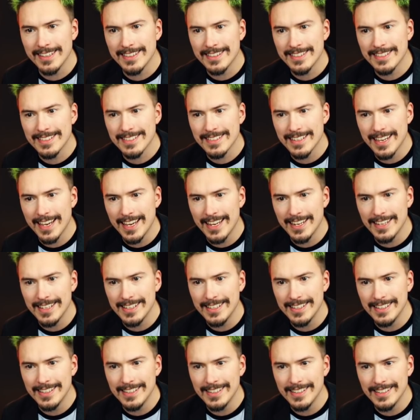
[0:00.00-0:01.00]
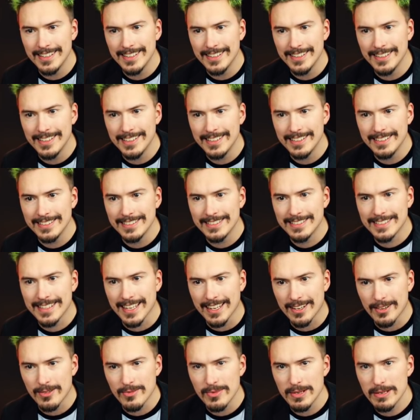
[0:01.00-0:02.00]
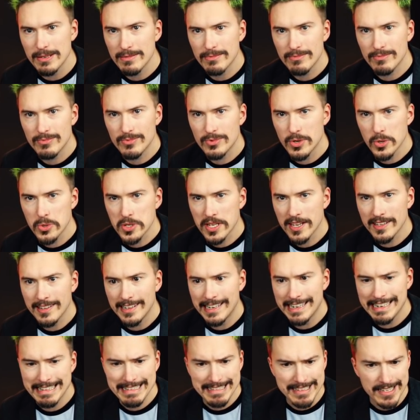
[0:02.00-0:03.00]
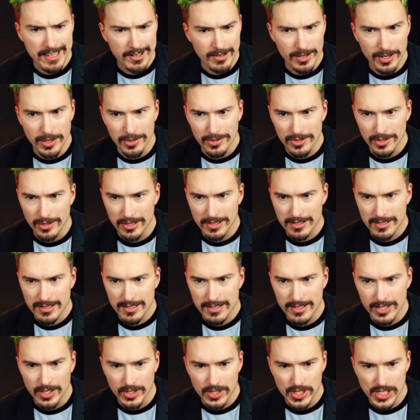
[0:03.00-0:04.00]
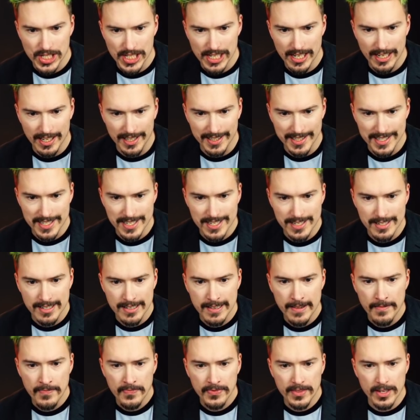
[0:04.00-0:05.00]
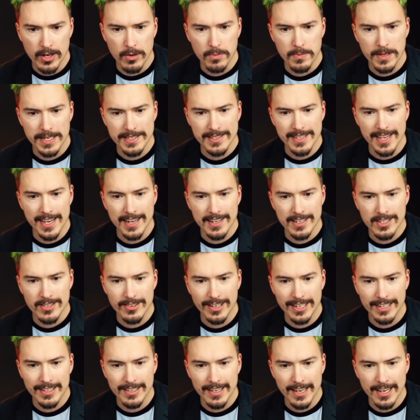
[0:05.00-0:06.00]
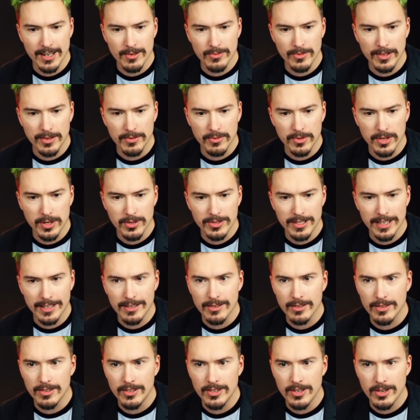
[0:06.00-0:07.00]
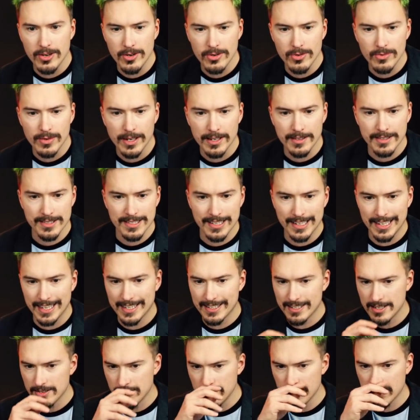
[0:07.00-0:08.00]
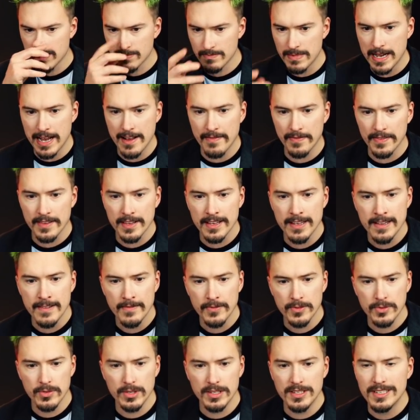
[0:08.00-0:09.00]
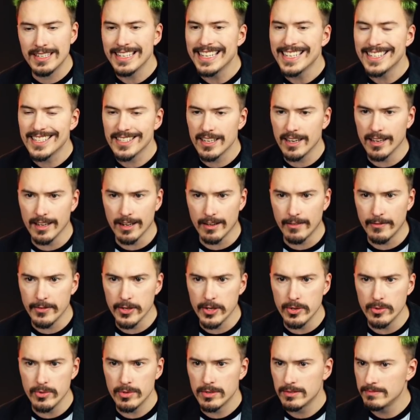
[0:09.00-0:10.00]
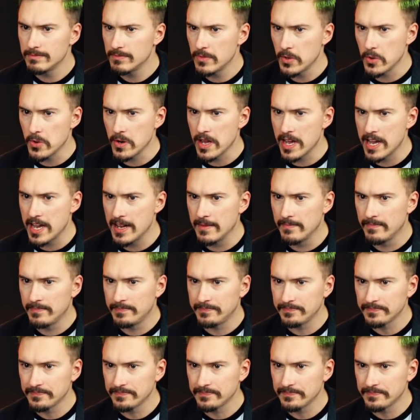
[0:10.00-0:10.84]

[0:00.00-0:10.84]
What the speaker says: it any, like we rotated it 0, so it's not changed. Now press enter again with the rotate node 1 select to expand to a detail view, okay?